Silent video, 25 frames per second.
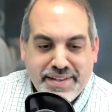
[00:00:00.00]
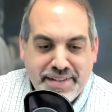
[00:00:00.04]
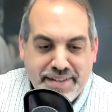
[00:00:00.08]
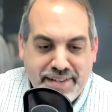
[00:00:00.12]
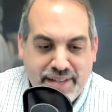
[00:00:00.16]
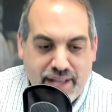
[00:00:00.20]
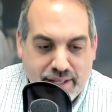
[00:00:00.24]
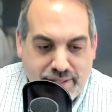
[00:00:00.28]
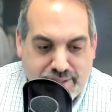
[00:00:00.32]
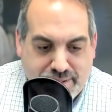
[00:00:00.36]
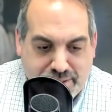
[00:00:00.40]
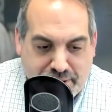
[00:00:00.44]

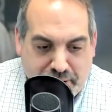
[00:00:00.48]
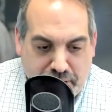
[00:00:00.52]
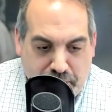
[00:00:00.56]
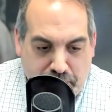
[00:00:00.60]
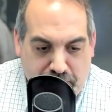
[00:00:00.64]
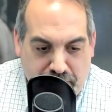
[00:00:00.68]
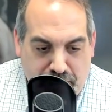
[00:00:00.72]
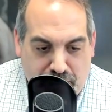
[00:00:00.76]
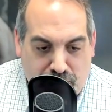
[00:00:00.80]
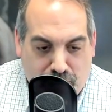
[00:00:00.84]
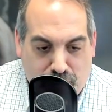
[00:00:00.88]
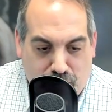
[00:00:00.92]
it's going to
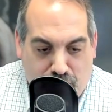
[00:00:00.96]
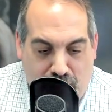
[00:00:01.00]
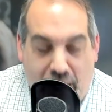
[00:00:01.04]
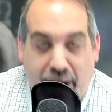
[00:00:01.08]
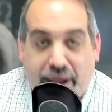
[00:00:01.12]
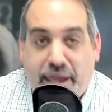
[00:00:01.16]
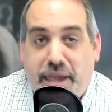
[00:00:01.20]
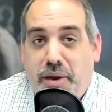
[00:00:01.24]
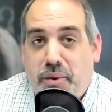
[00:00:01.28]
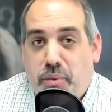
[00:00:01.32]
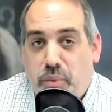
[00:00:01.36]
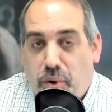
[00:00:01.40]
be a
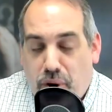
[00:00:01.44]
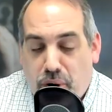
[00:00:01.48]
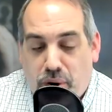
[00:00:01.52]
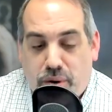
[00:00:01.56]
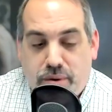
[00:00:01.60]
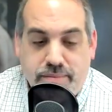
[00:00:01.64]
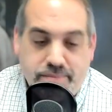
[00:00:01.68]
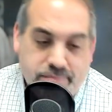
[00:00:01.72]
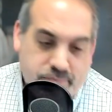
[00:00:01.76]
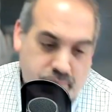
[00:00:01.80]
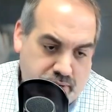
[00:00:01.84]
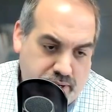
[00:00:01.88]
rocky
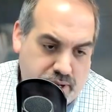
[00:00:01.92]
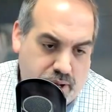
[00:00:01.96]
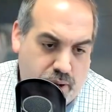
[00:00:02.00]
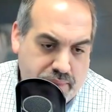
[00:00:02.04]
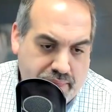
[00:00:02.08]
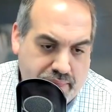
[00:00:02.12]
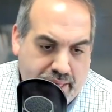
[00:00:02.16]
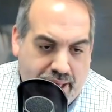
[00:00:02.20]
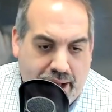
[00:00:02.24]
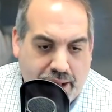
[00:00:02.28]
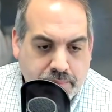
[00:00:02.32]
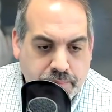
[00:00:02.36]
road. We know
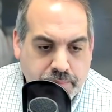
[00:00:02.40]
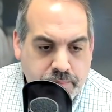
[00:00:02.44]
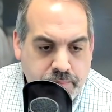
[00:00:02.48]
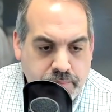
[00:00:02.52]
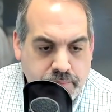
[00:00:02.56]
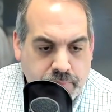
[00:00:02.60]
that.